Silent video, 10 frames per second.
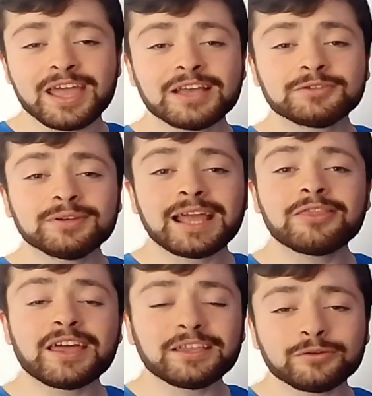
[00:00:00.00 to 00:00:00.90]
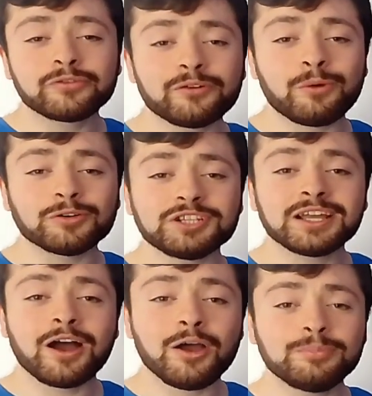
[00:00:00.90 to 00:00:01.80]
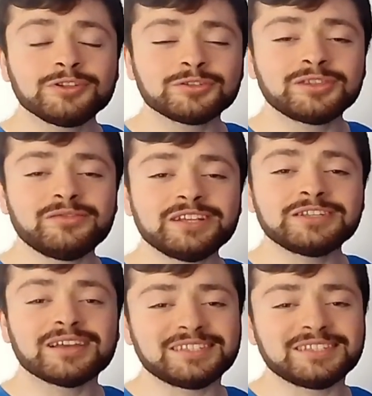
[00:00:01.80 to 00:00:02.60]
So again, thank you all for watching. I hope you enjoyed the video,